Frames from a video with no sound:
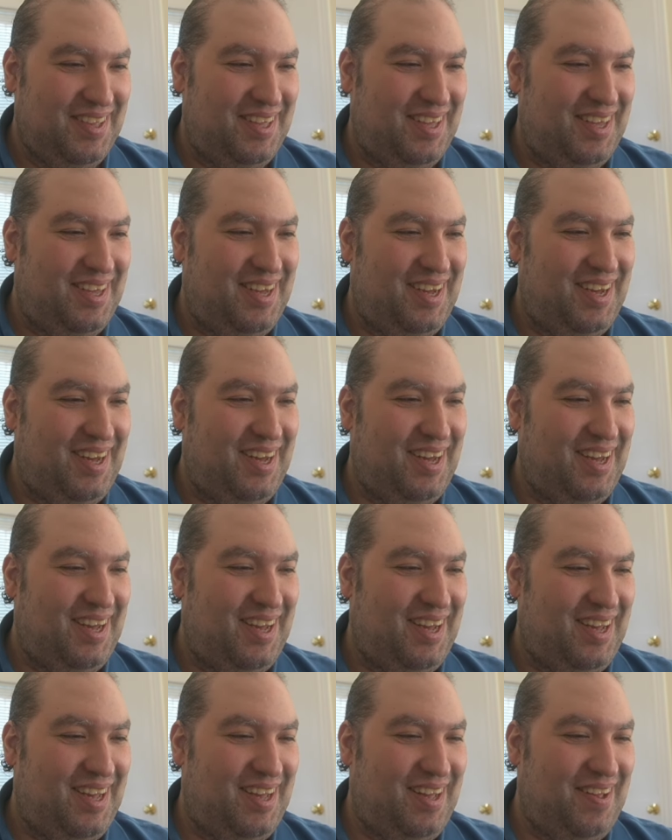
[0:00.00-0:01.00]

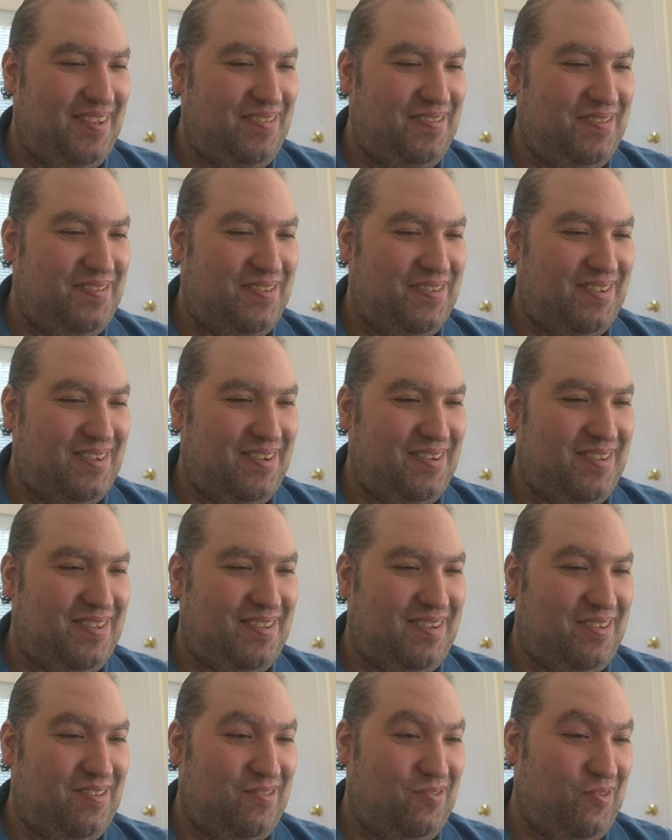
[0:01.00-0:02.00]
So
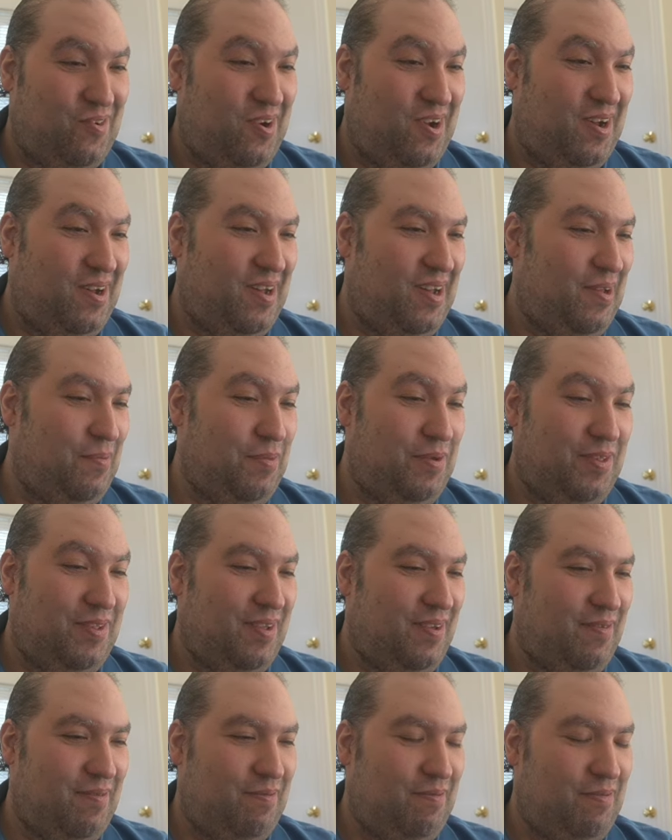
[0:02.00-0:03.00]
it's a draw. I
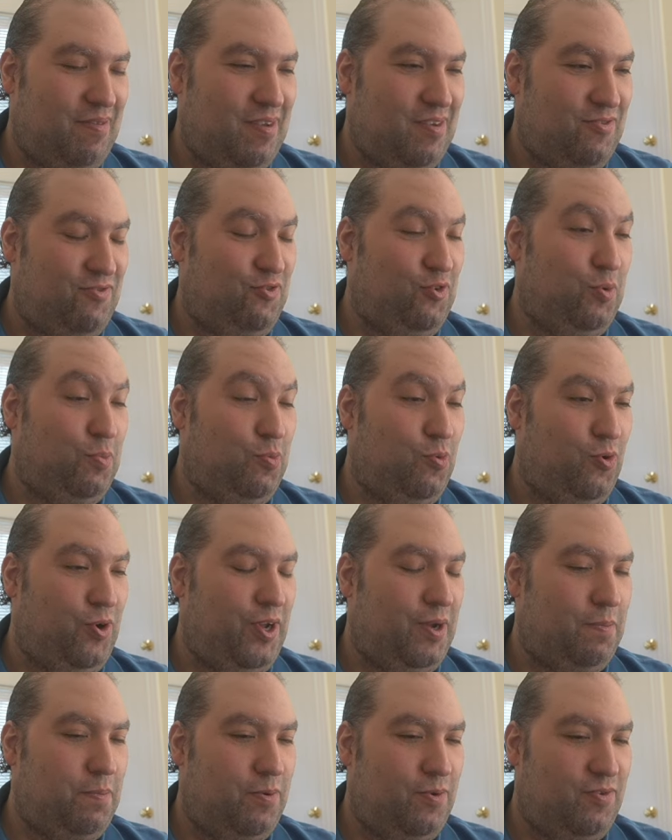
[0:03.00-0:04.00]
mean, there's no
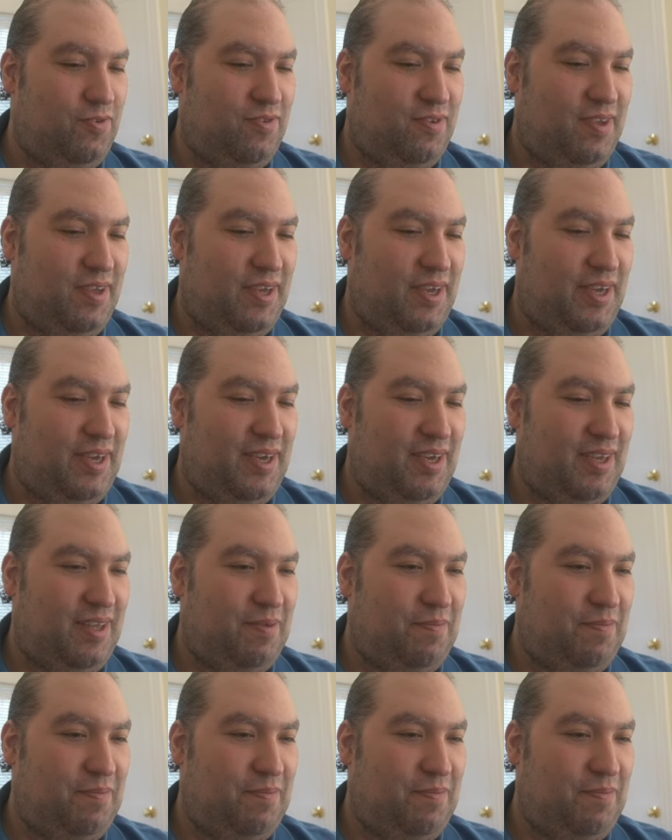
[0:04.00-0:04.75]
break per se.